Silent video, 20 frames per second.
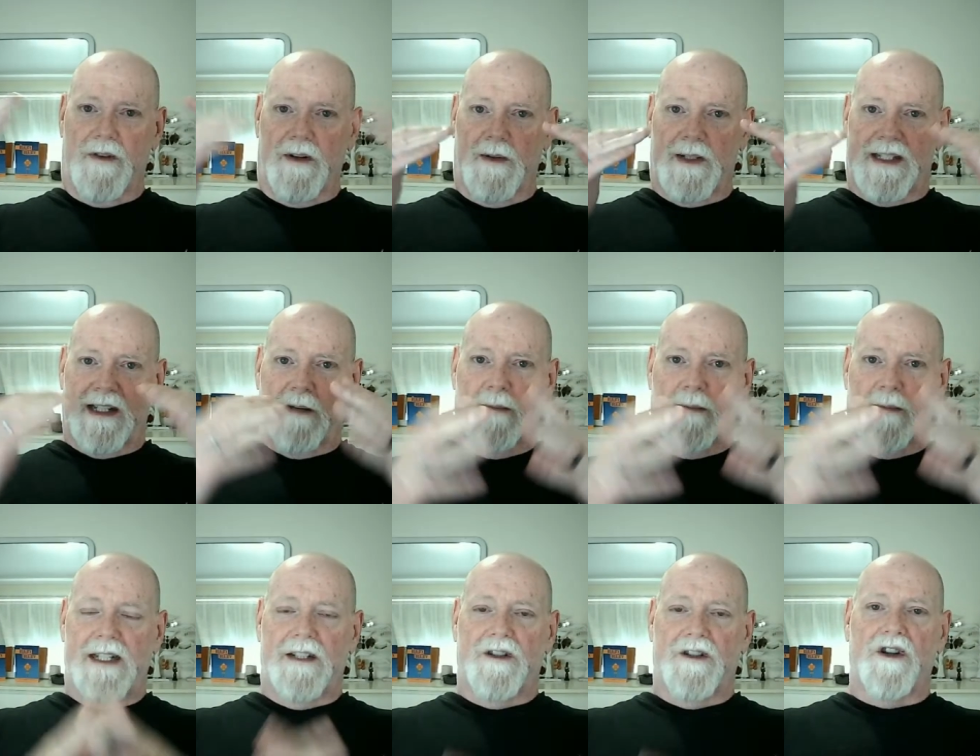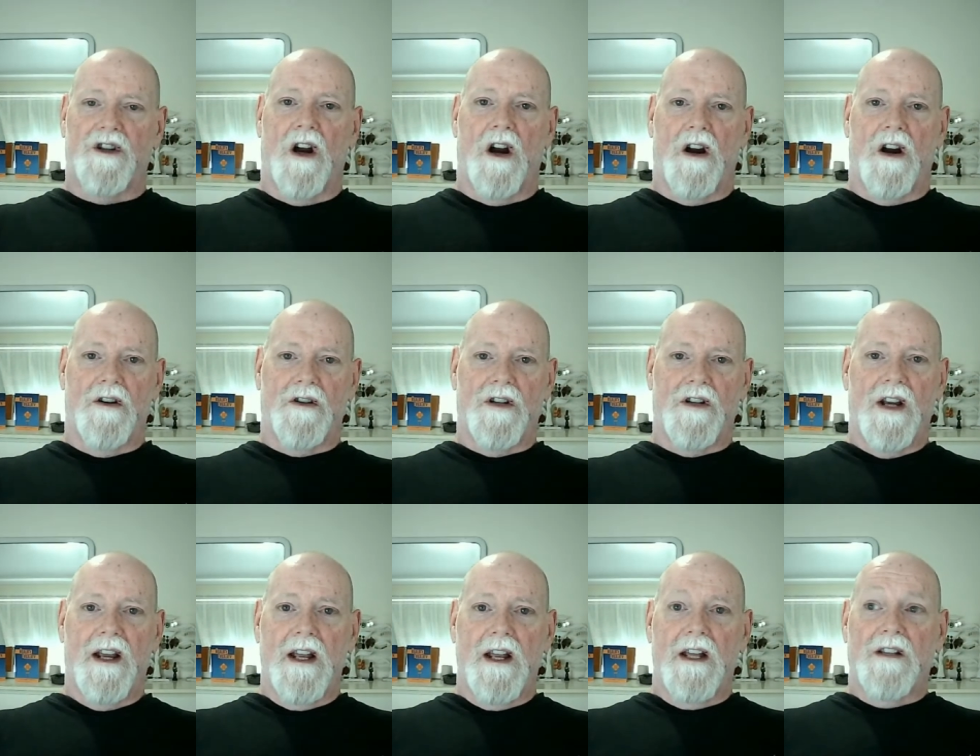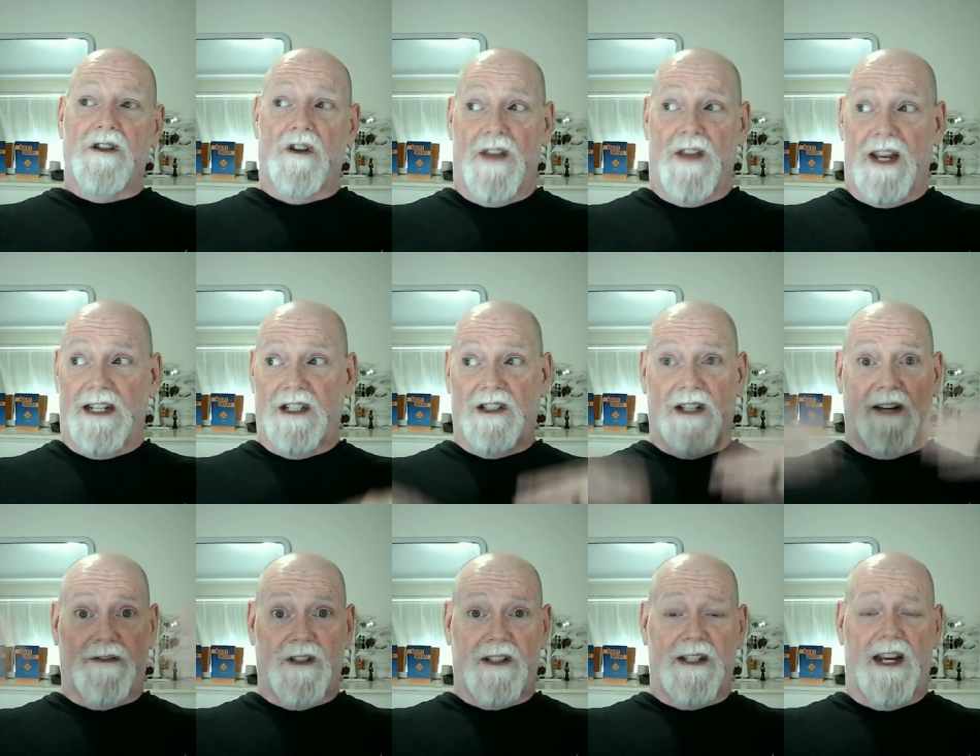somebody in charge. So they just have
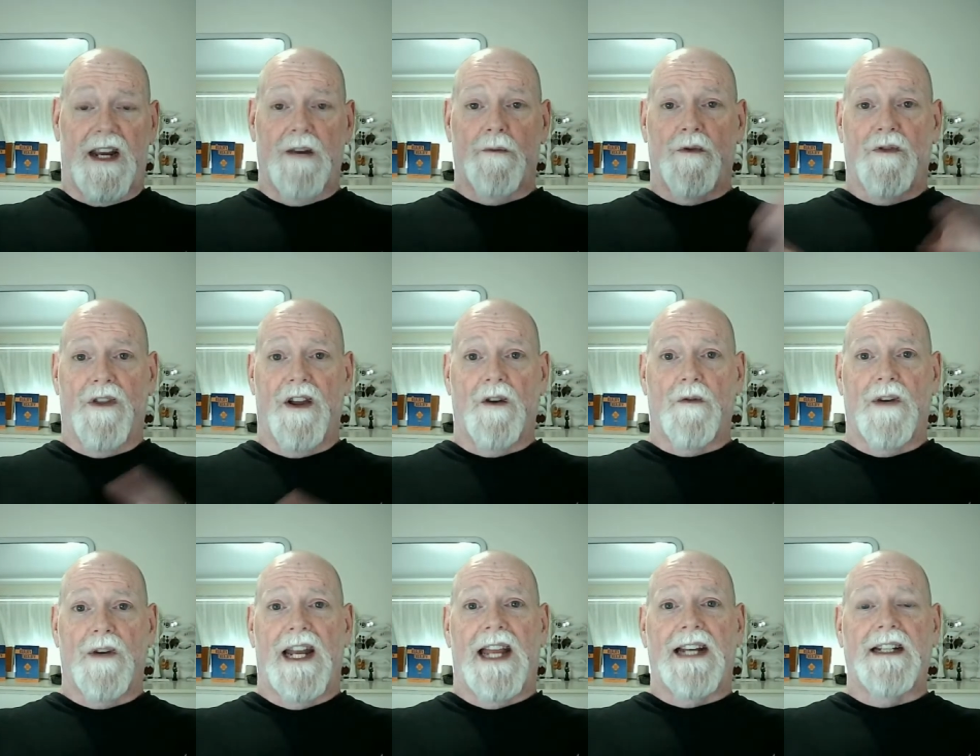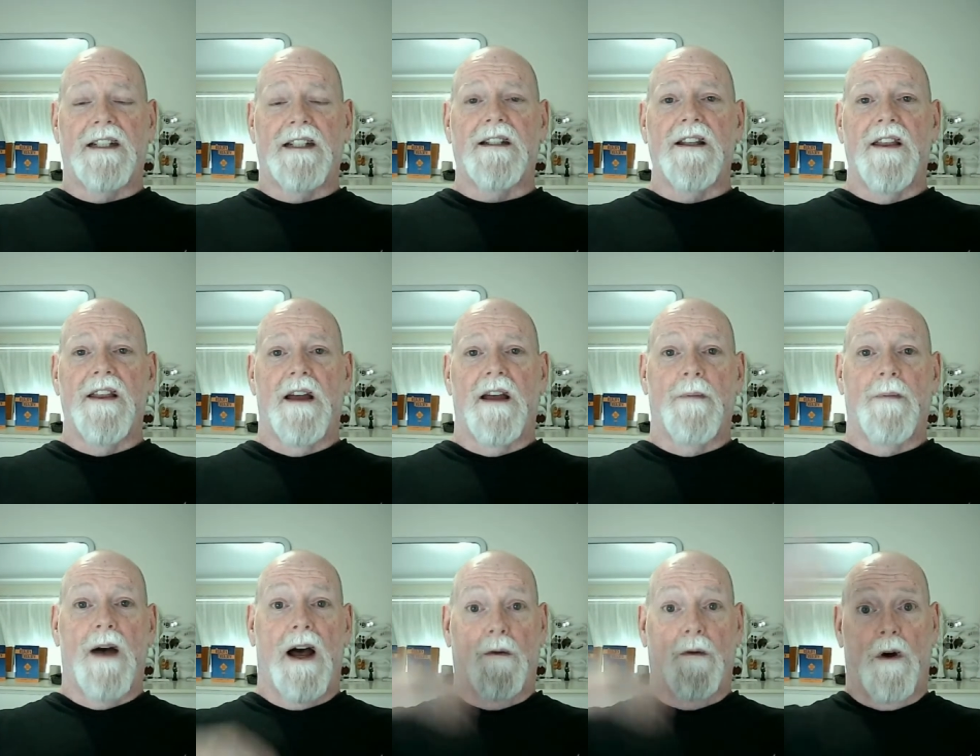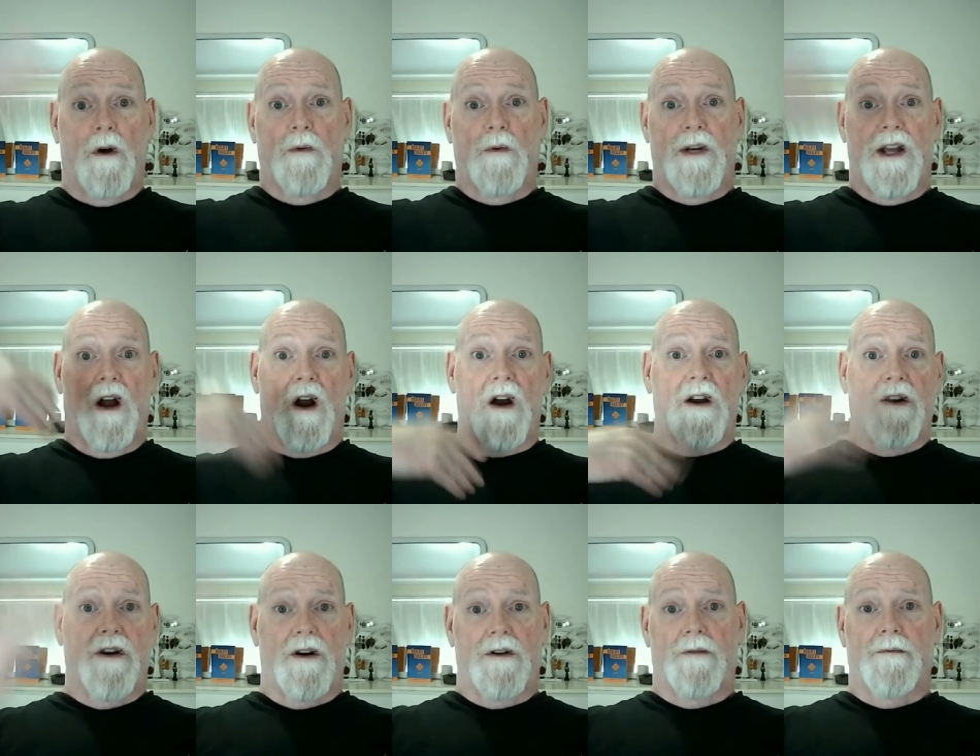to say they're related to them. Well, we are
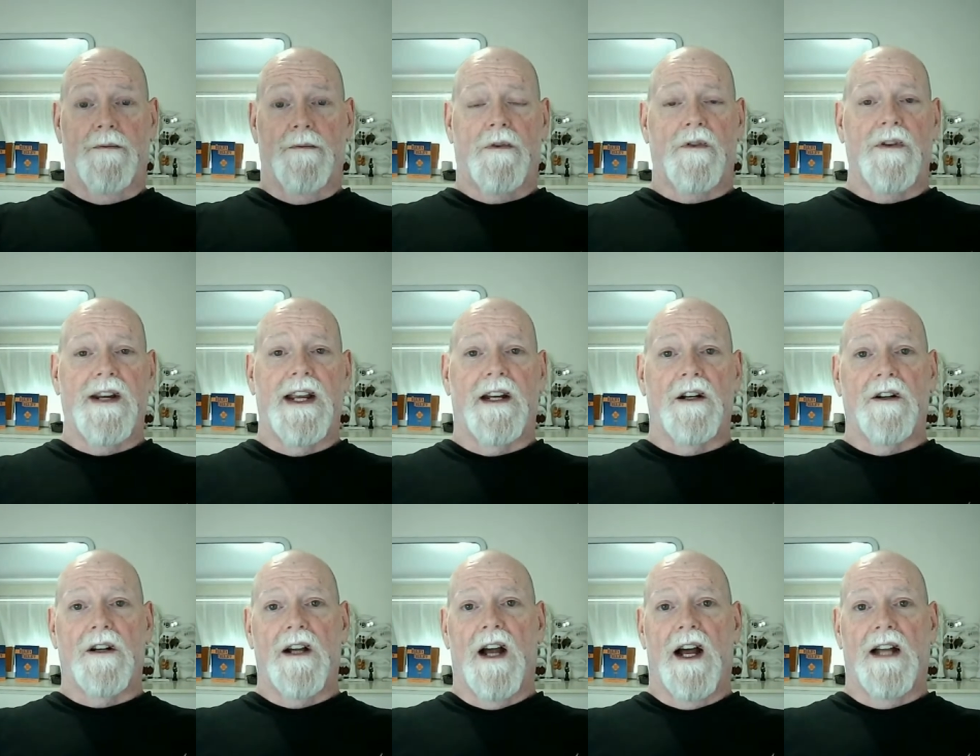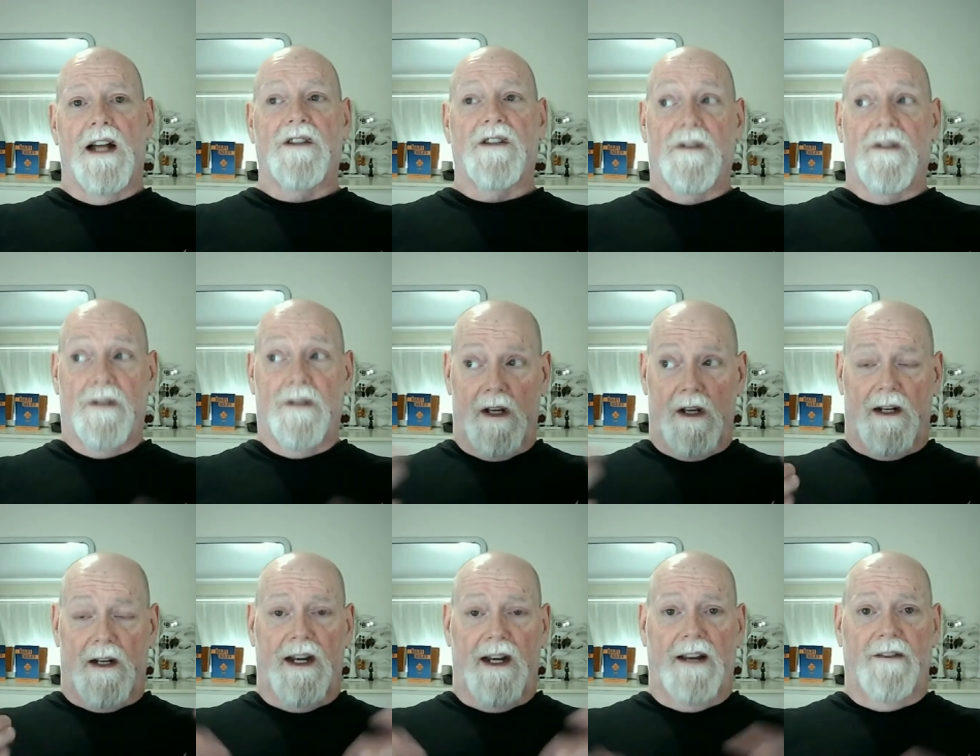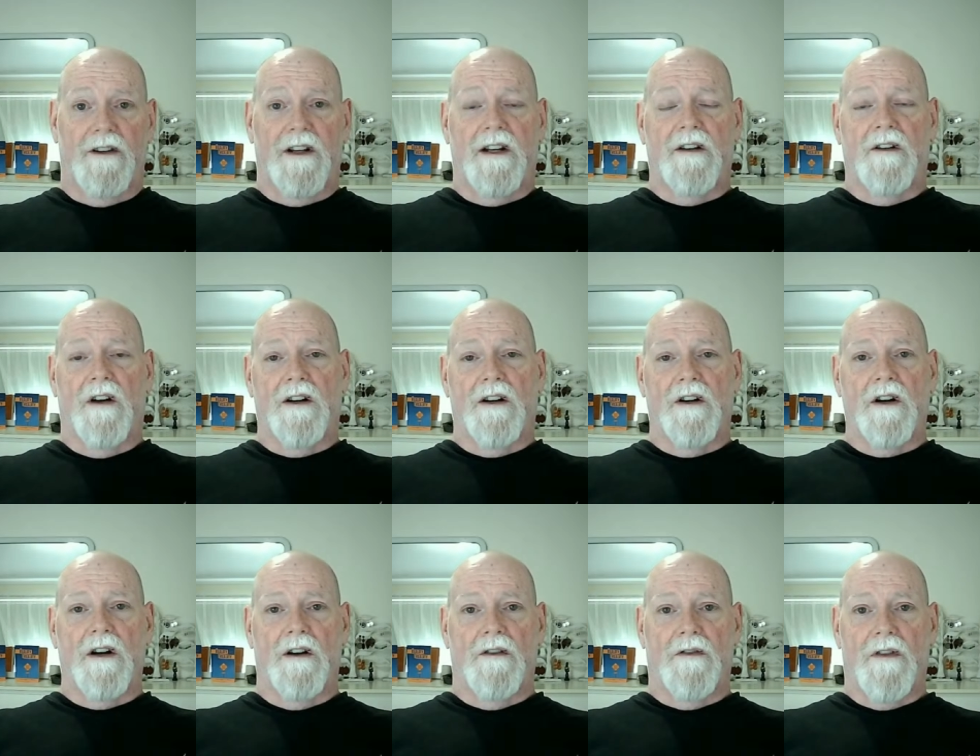your creator gods living here on
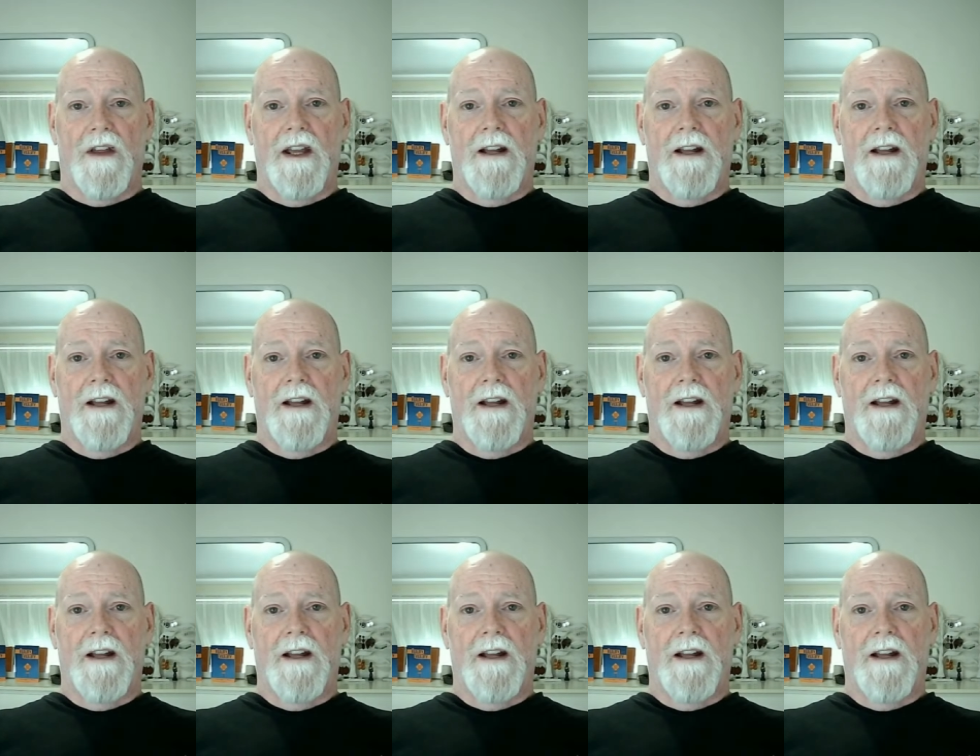Earth.